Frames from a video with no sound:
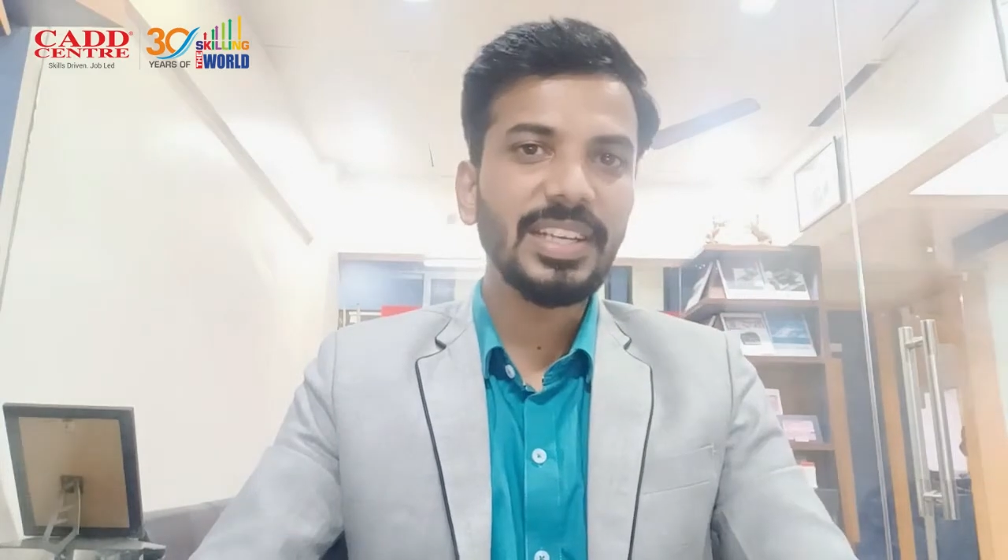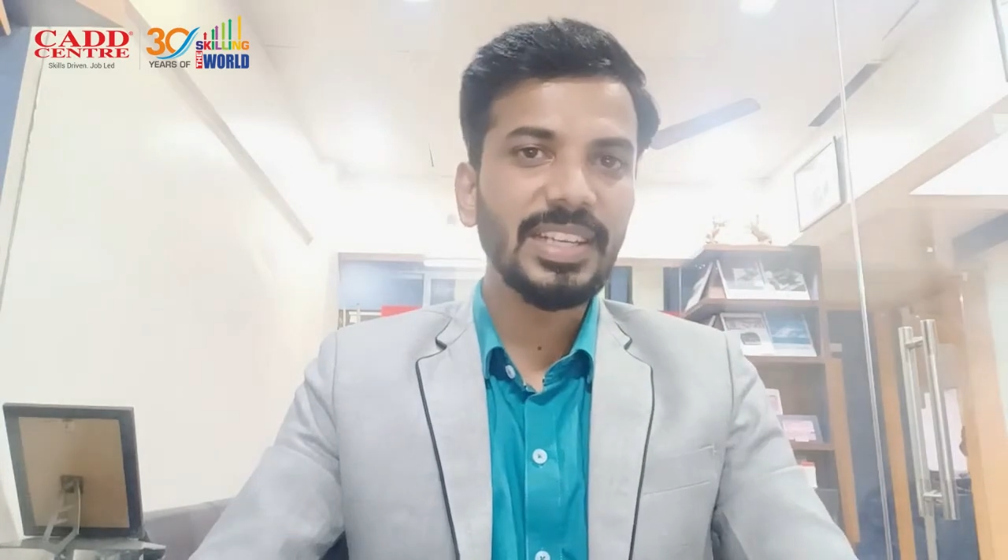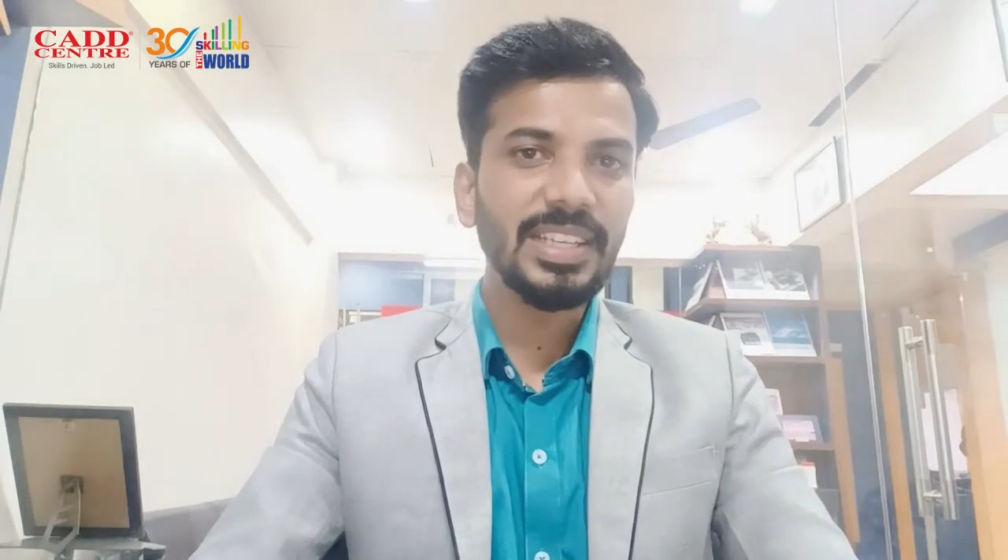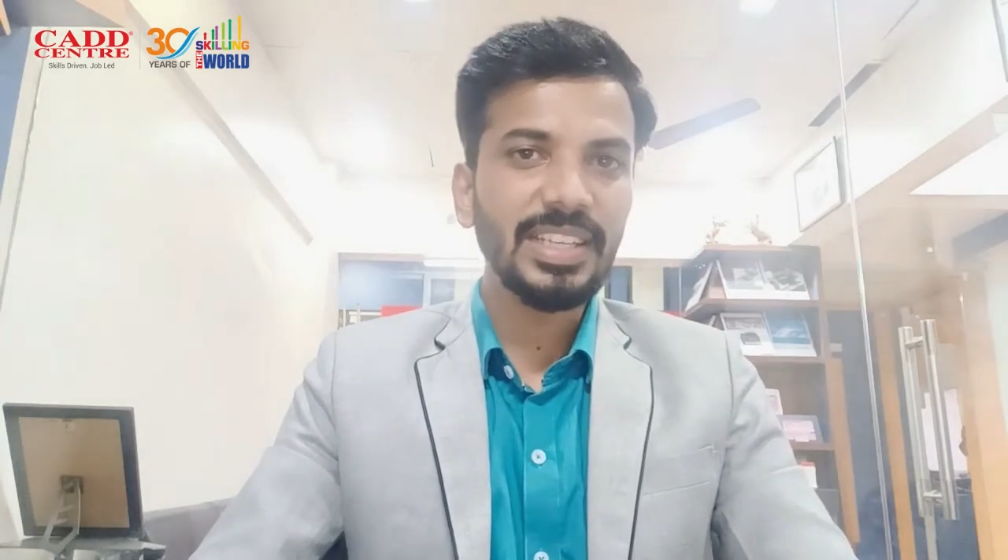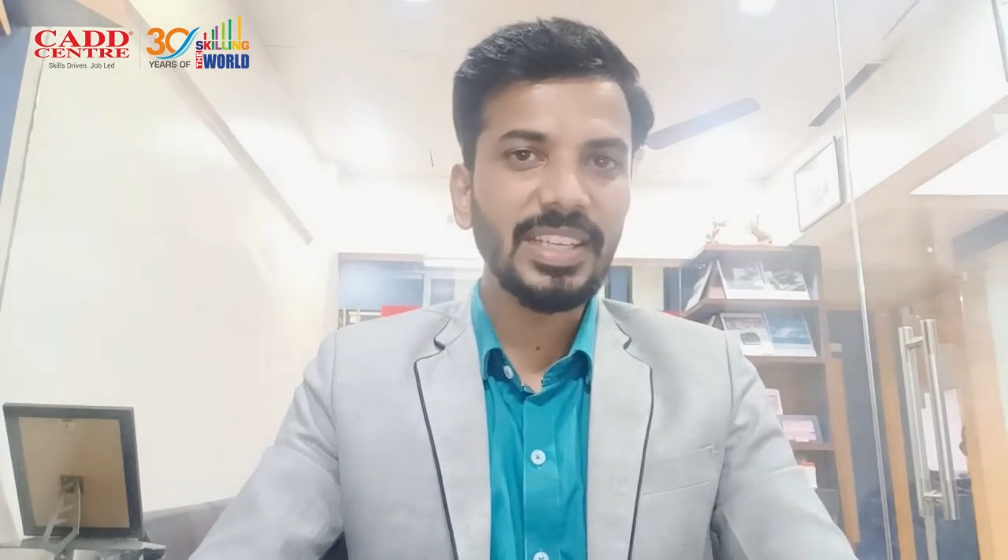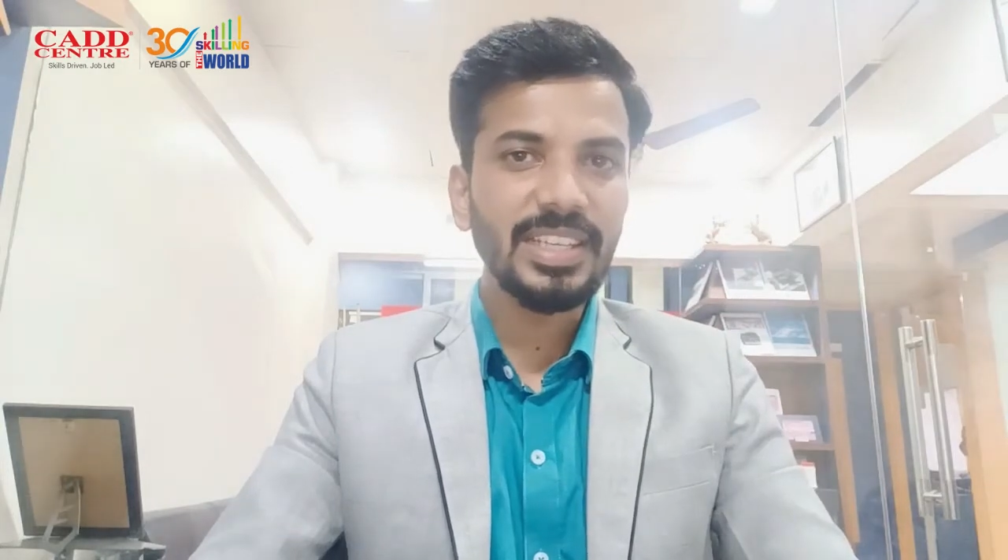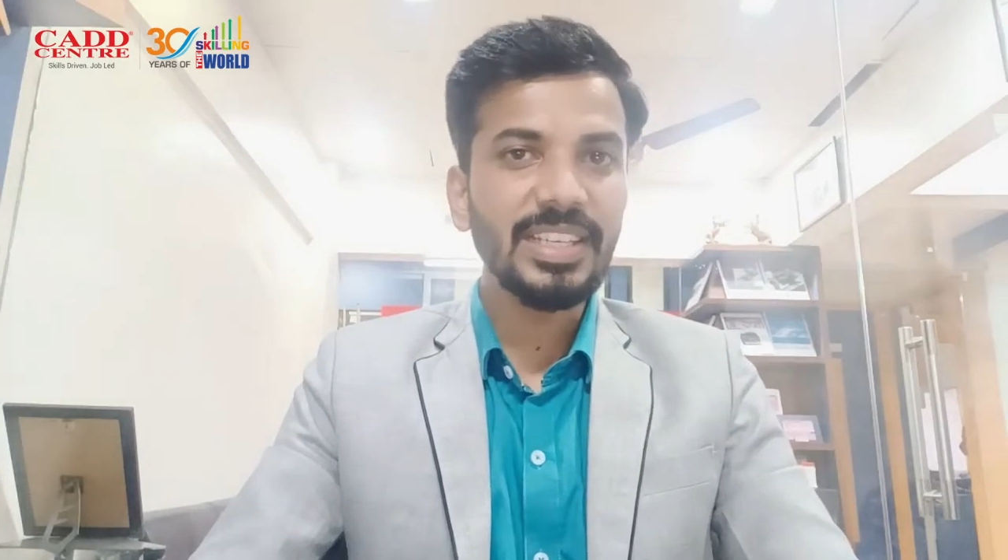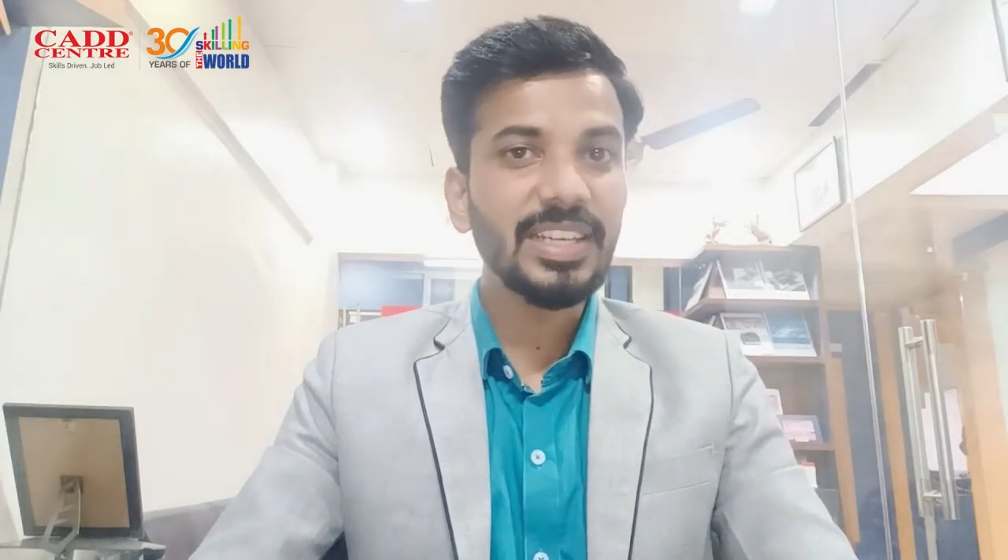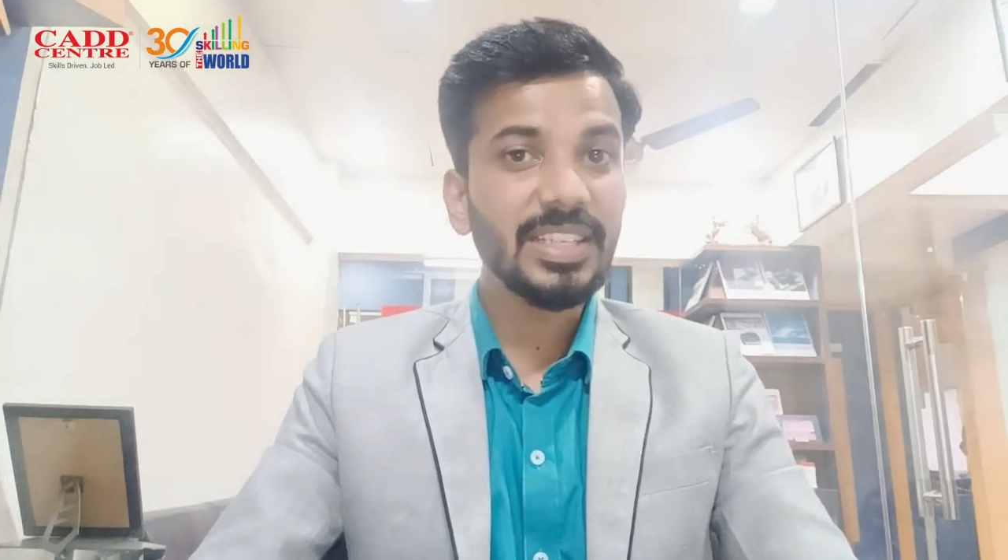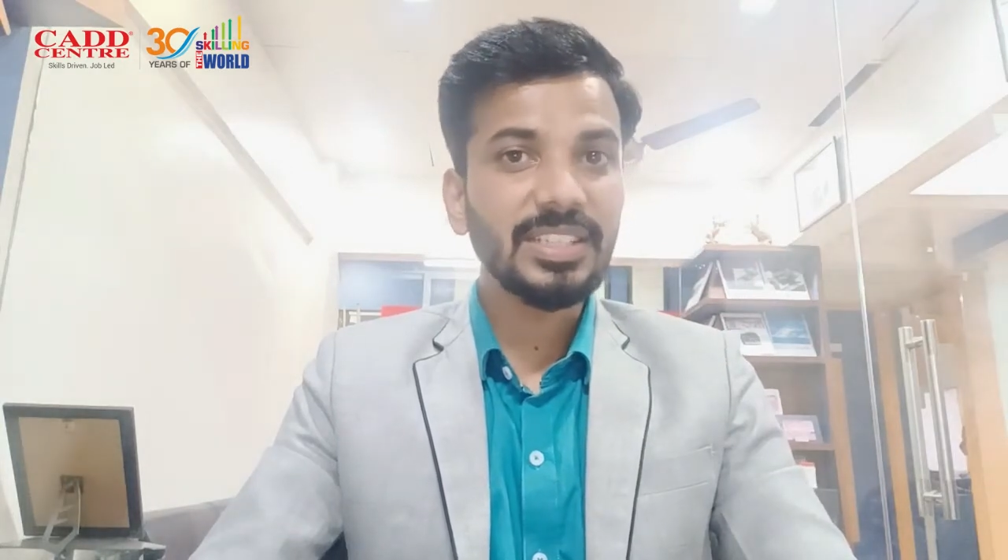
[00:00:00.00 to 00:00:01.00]
degree in
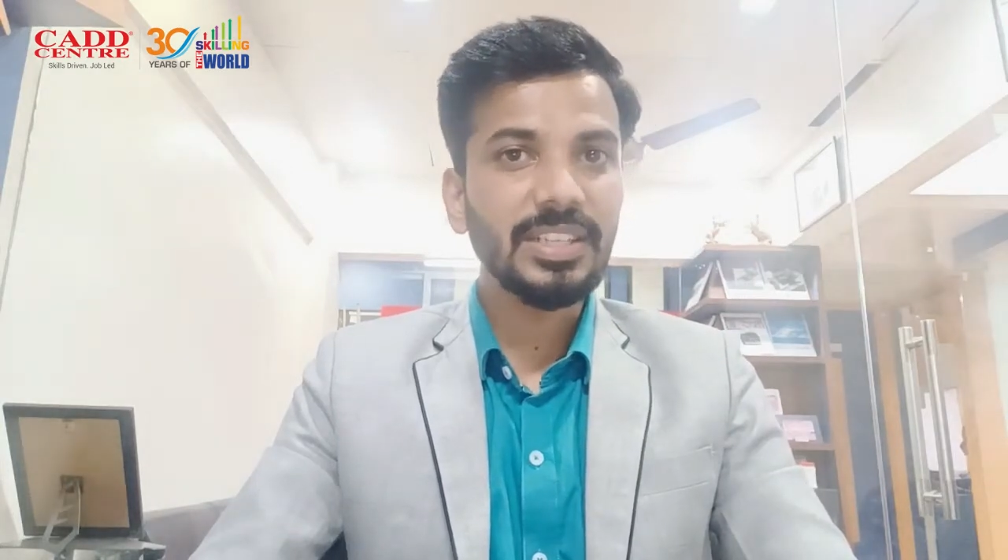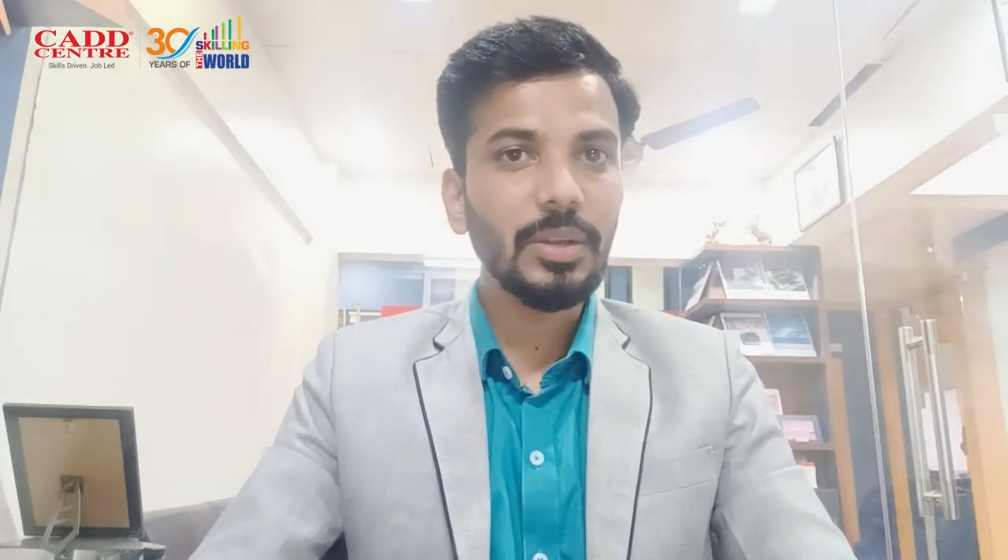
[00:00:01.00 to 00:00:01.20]
industry